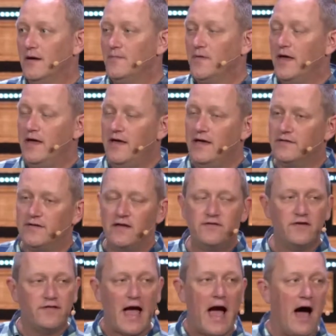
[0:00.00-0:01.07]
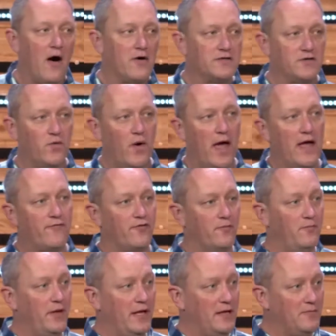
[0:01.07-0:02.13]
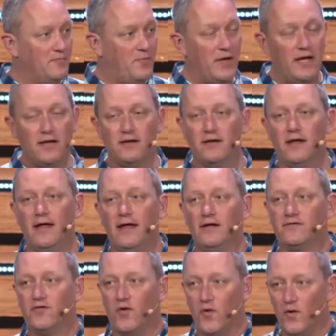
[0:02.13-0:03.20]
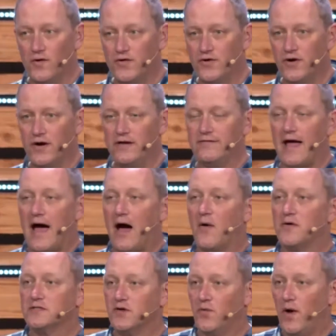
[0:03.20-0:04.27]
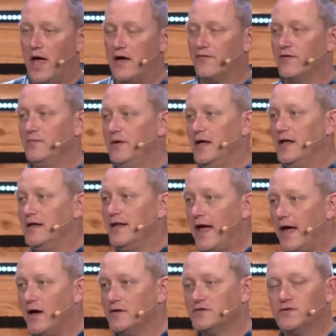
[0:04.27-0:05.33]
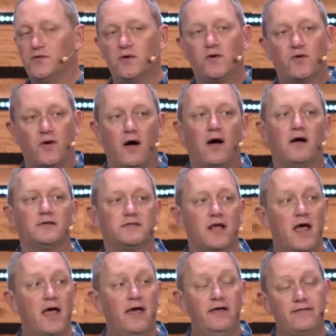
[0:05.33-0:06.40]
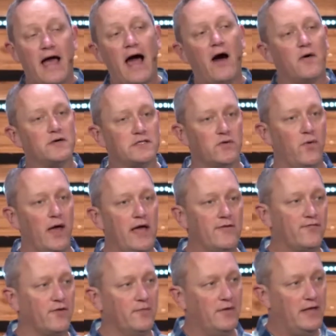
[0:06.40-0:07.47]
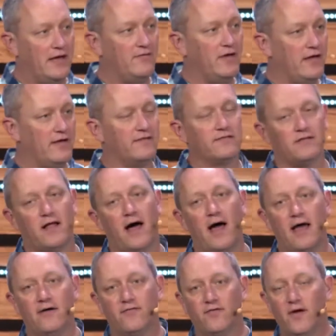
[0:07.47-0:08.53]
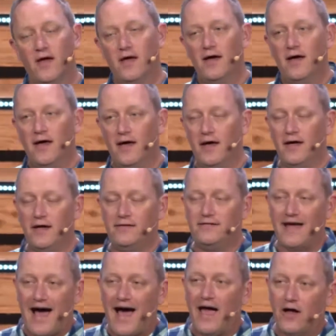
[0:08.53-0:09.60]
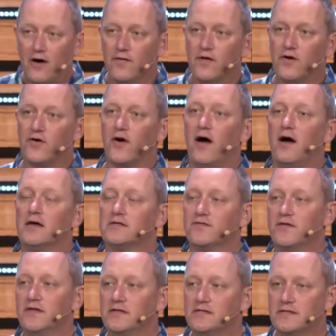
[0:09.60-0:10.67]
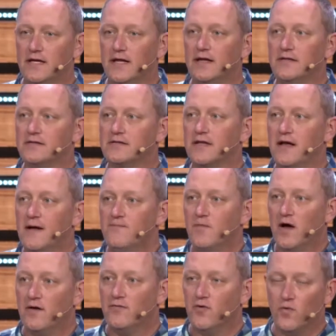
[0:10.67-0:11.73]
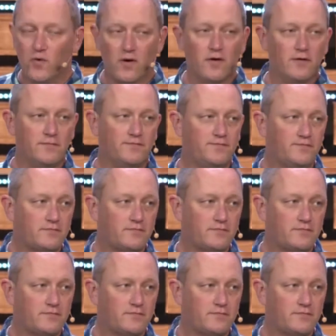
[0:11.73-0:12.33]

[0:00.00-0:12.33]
He's just hours away from being beaten and tortured. He's hours away from being nailed to a cross. He's hours away from giving his life, dying on the cross for the sins of the world.